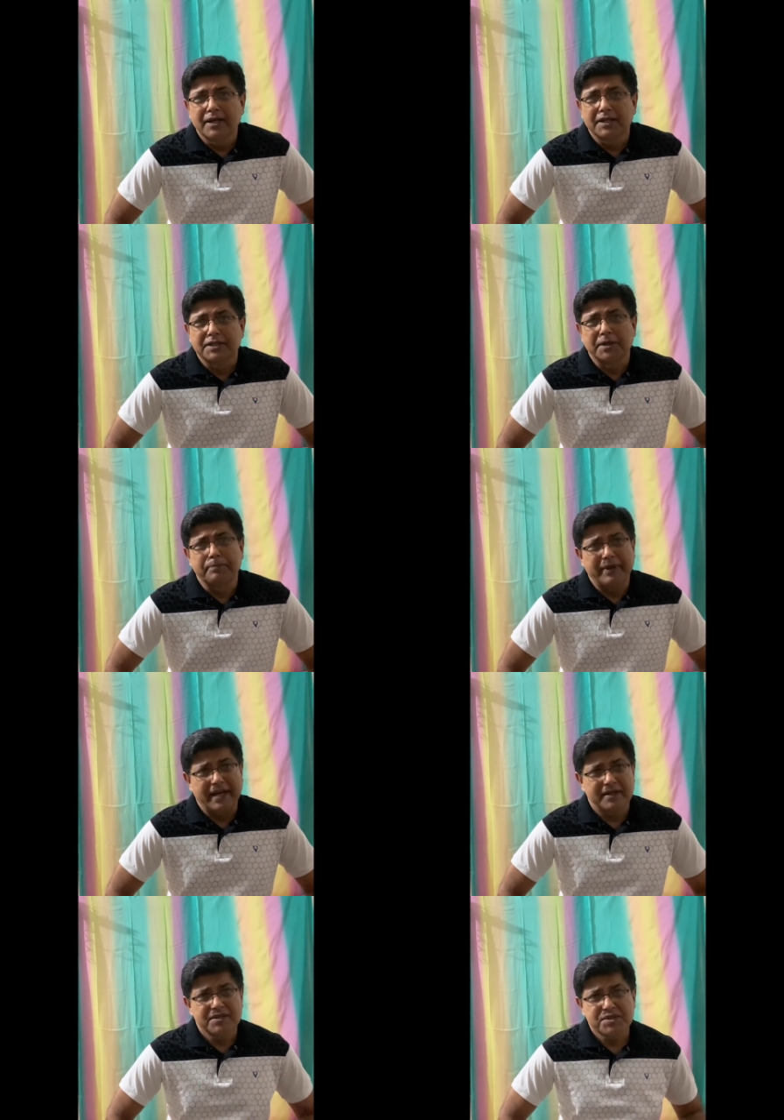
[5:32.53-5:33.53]
the
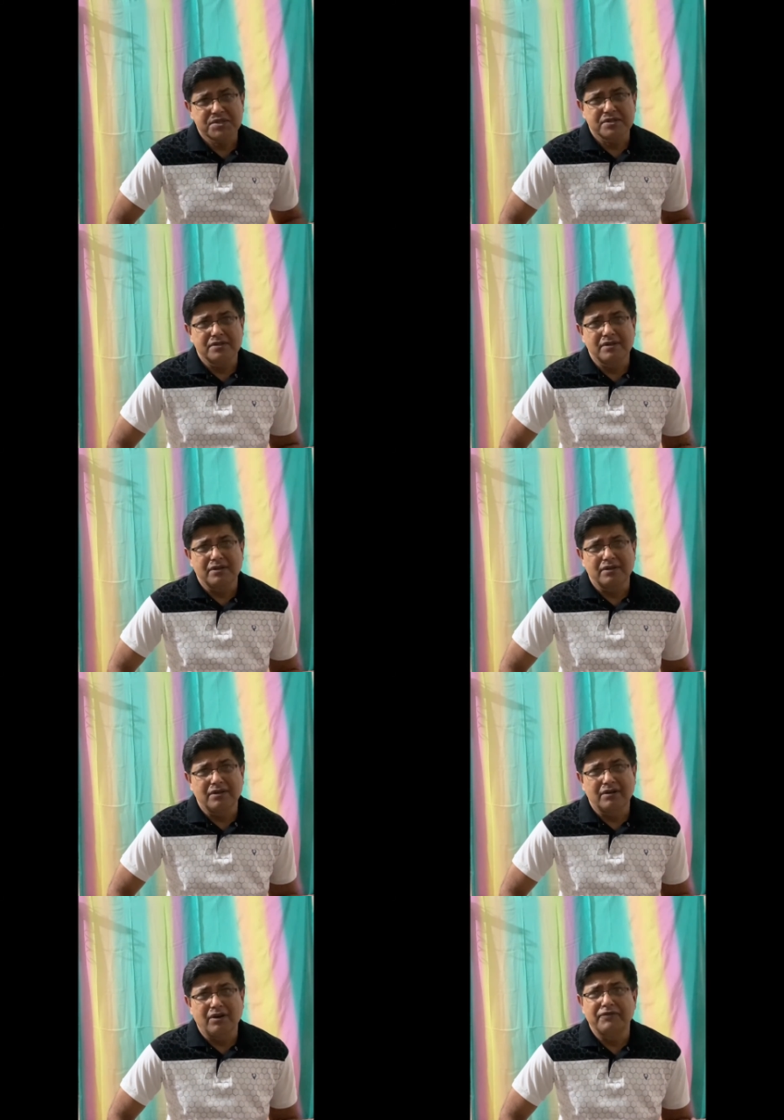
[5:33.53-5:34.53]
parents
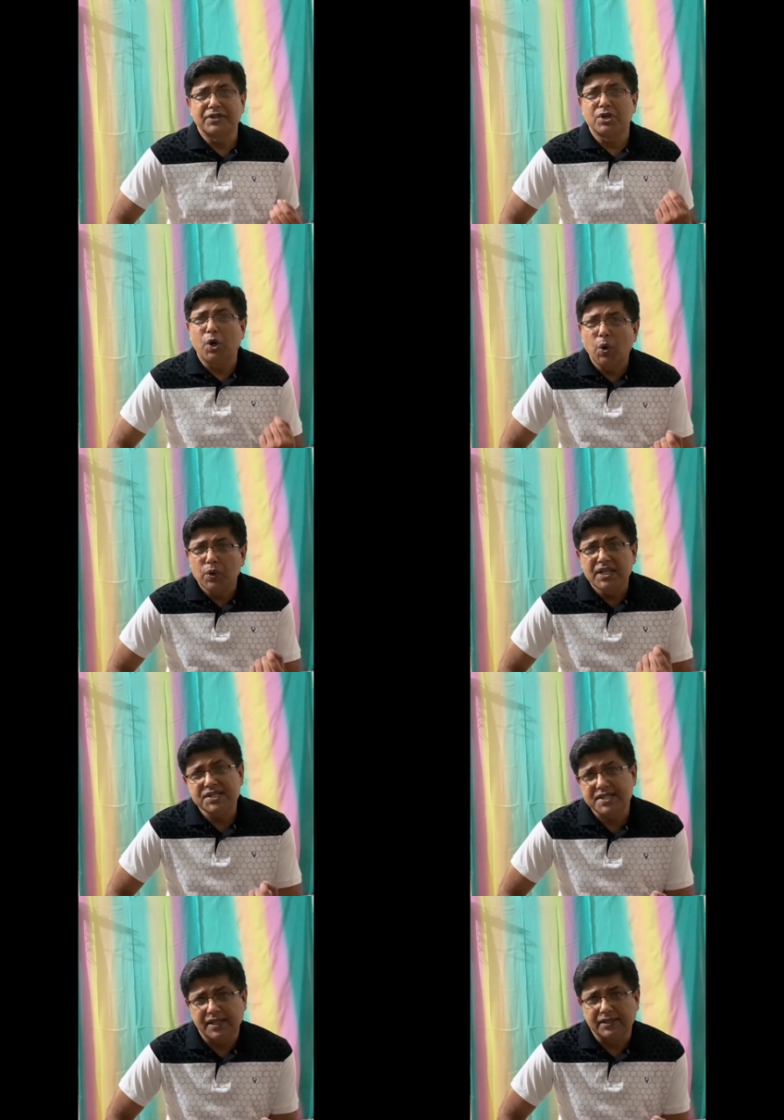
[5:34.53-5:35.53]
of an only
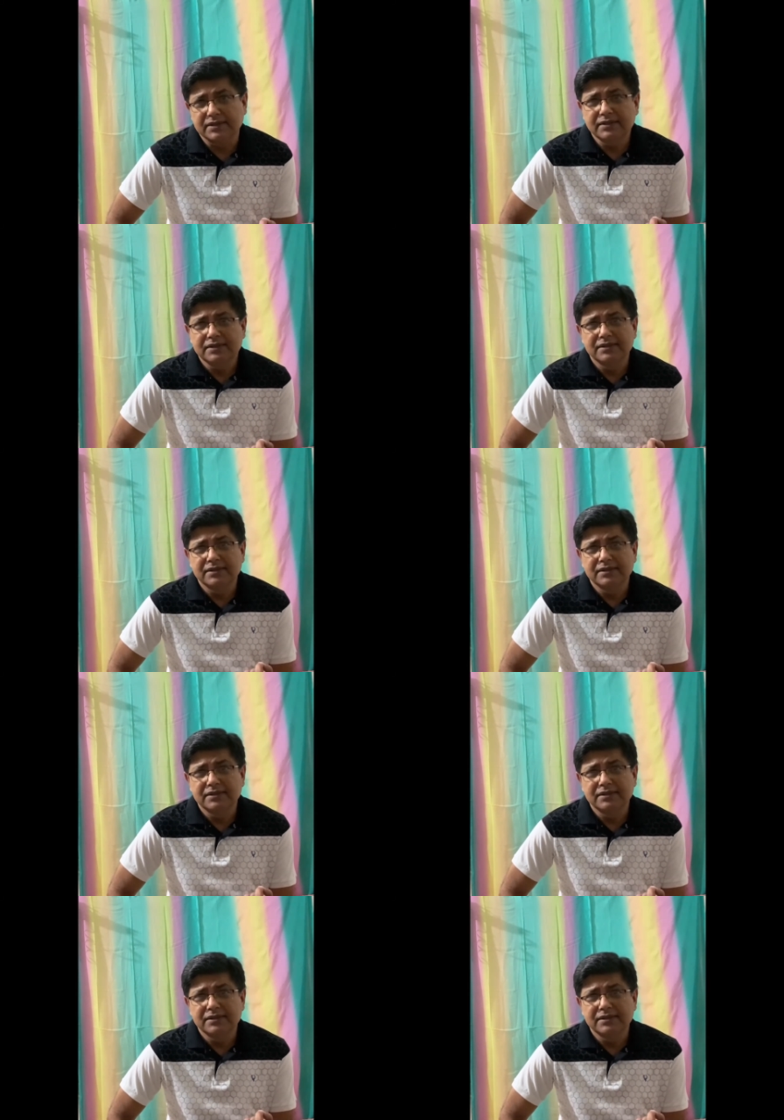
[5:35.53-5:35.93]
son